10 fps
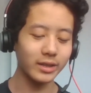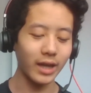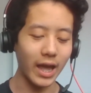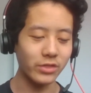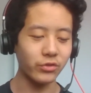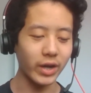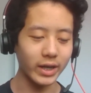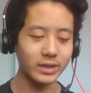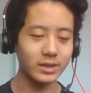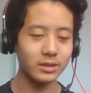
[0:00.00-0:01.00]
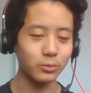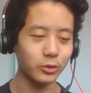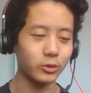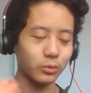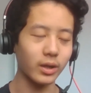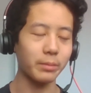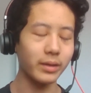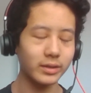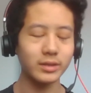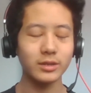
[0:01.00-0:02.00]
Anthrax, which was what I
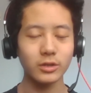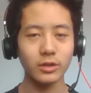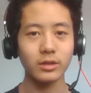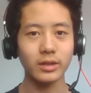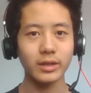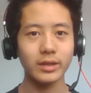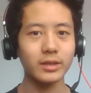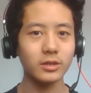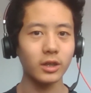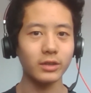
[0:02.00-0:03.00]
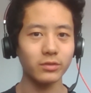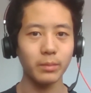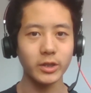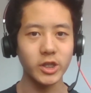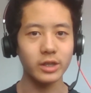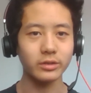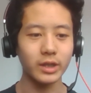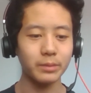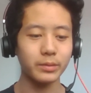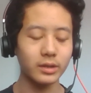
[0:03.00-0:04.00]
meant it to look like, it's not even my channel
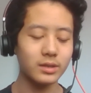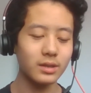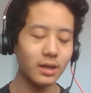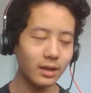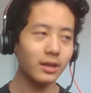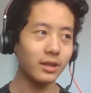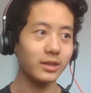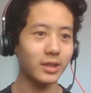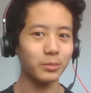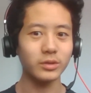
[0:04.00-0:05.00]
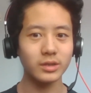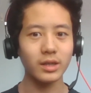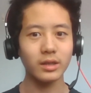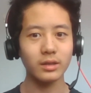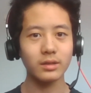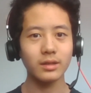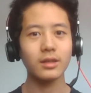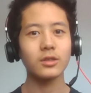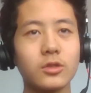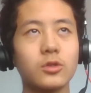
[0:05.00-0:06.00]
name because that name was taken.
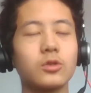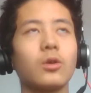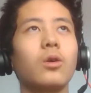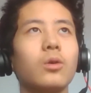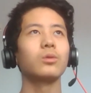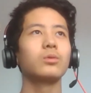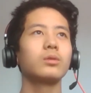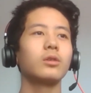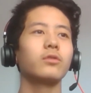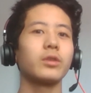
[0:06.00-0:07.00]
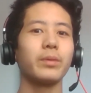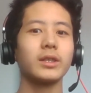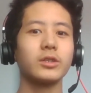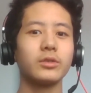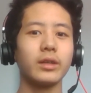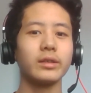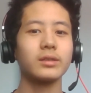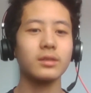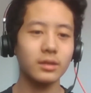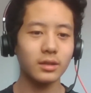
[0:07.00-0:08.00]
So, over the past 2
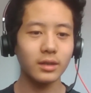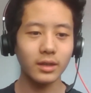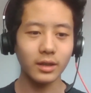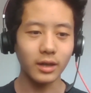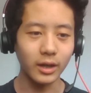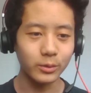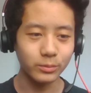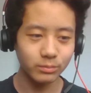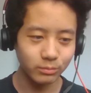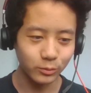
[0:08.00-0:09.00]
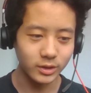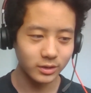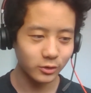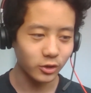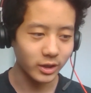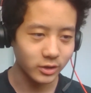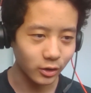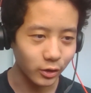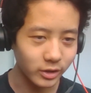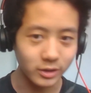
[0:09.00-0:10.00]
days, I was trying to
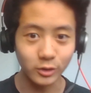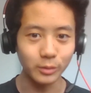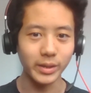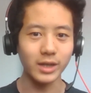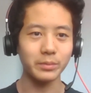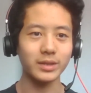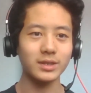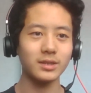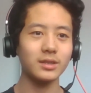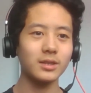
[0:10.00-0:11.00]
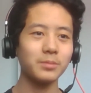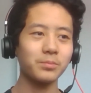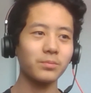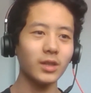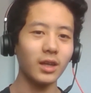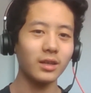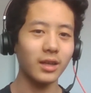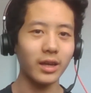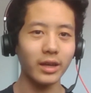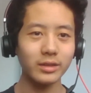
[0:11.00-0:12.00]
learn Adobe Animate CC
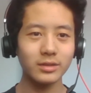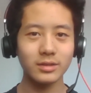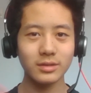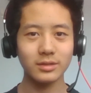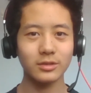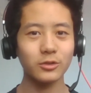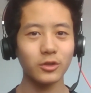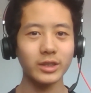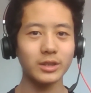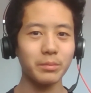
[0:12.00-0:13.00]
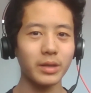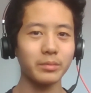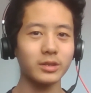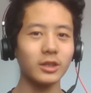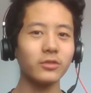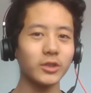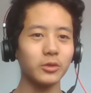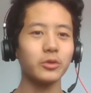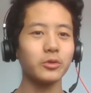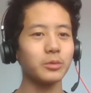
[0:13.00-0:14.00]
and trying to make myself a new
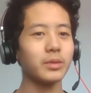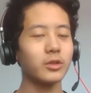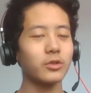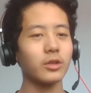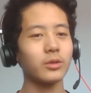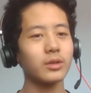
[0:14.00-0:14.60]
YouTube intro.